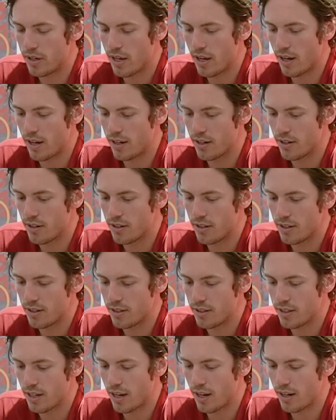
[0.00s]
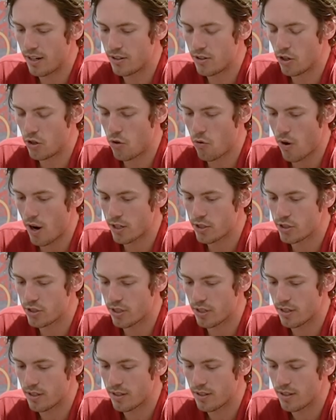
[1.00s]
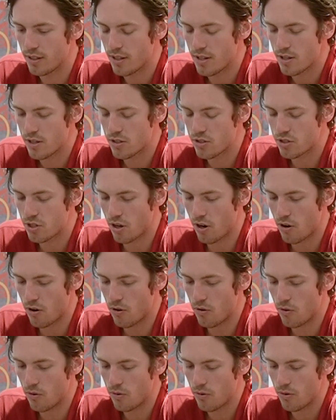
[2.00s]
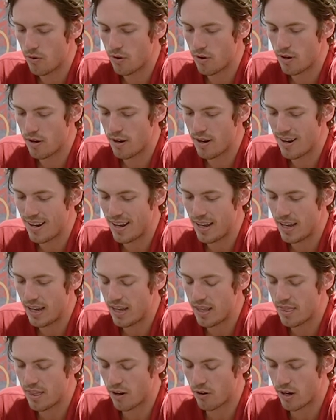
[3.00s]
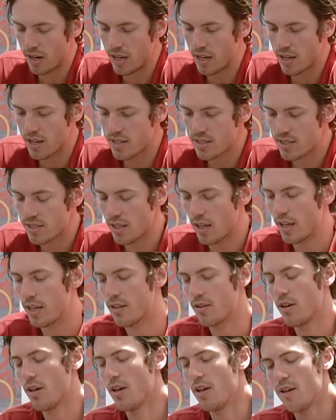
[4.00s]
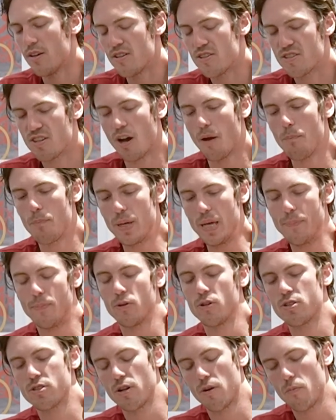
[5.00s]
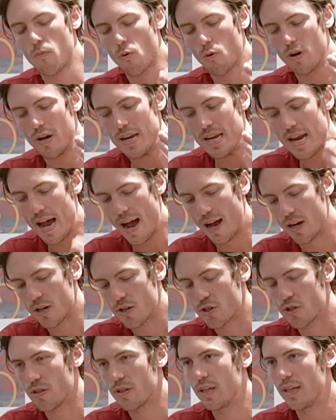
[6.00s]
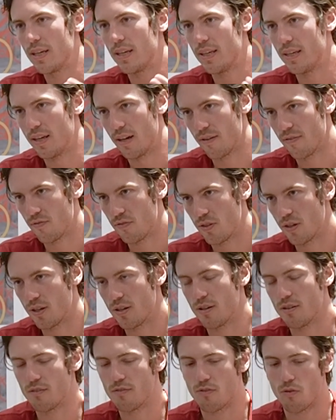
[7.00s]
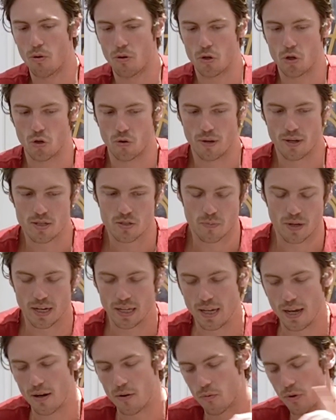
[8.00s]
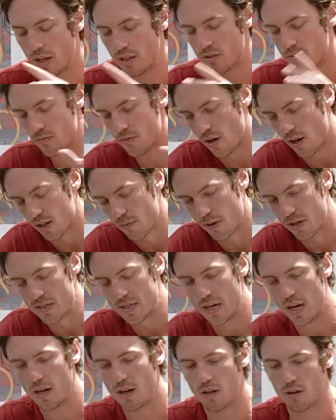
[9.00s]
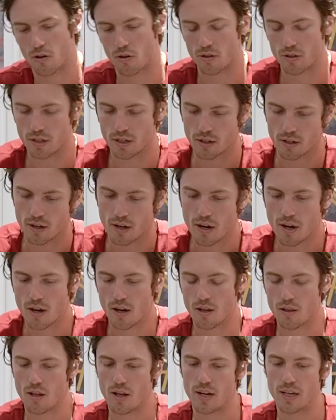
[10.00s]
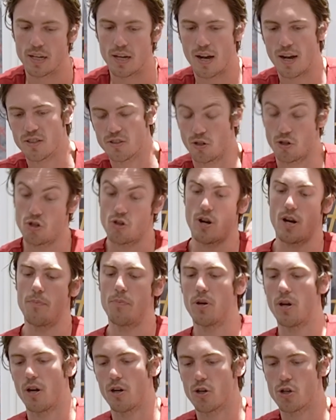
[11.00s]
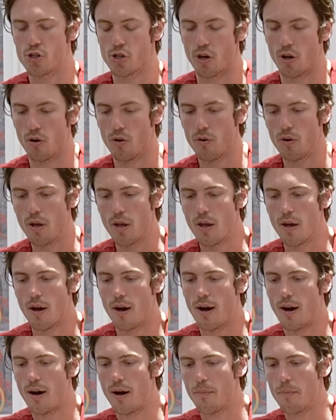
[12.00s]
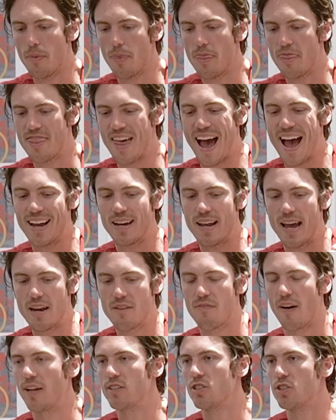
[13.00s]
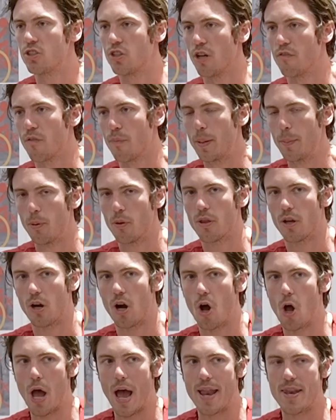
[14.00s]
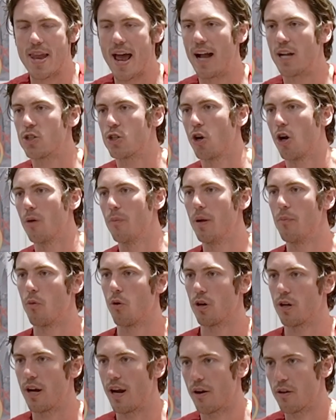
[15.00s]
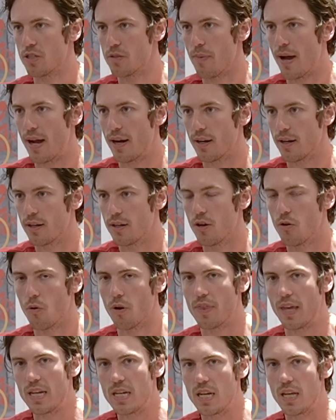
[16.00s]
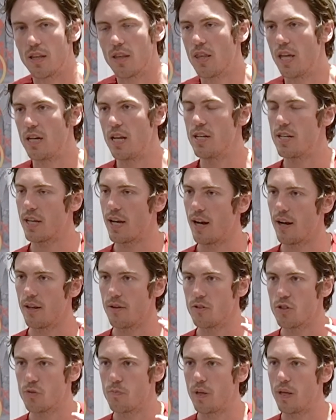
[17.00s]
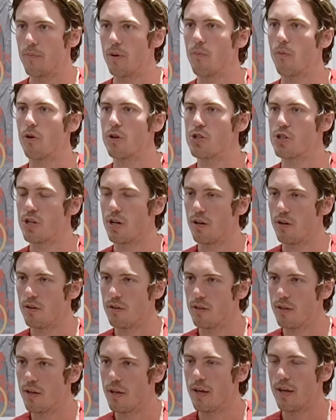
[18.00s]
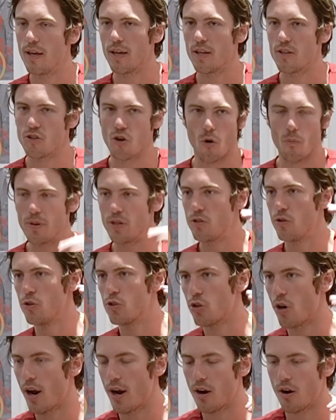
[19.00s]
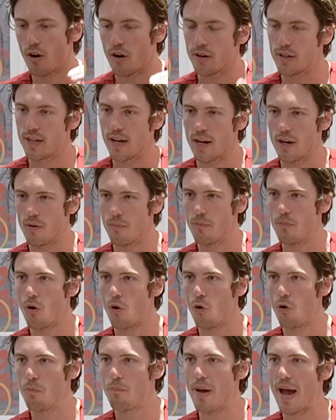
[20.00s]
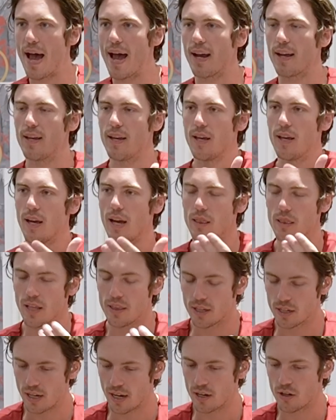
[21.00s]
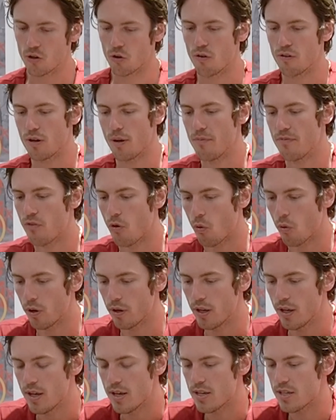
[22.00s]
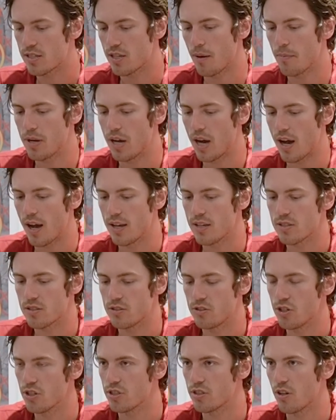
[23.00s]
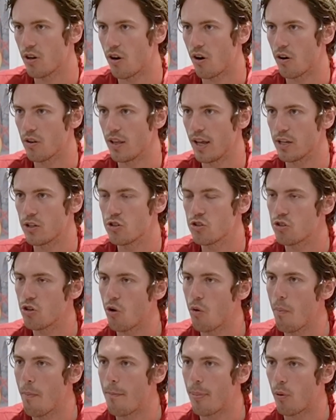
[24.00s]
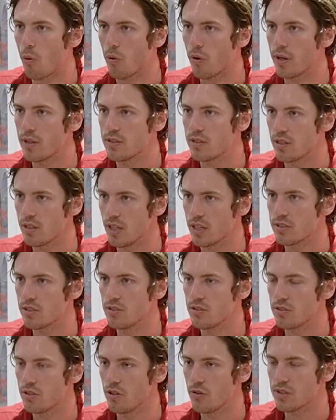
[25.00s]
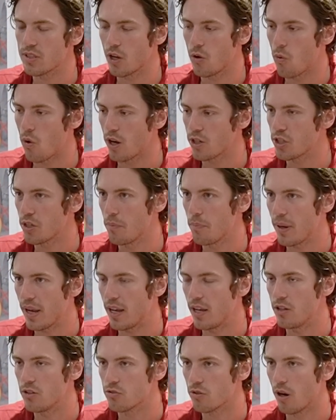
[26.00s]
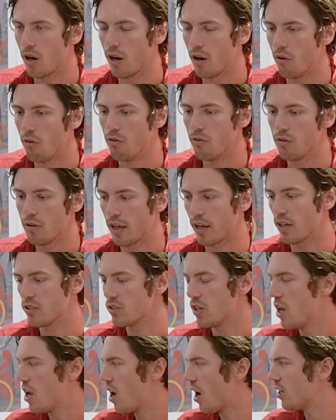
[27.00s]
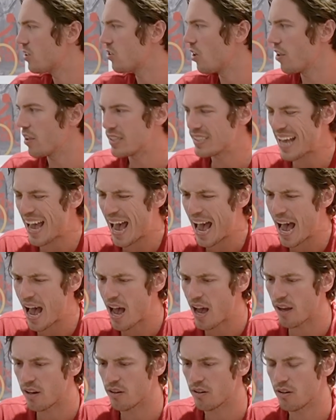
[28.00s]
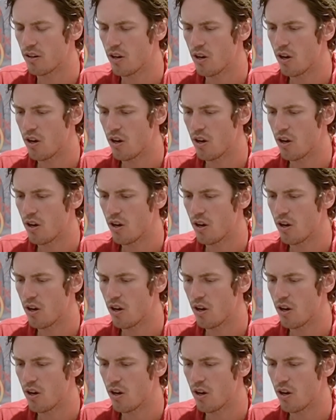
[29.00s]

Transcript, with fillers: okay, okay, good question. So there is like some people just are more naturally gifted for charisma. And again, when I talked about dating earlier, a lot of guys are trying to put on a show. Um, that advice is good for people that naturally are a bit more charismatic, where they need they need to kind of just be a bit more chill. Don't be too try hard. Kind of hold back and let the kind of girl come forward. Some guys just are like so boring to listen to. It's like watching paint dry. Like I, I saw this ad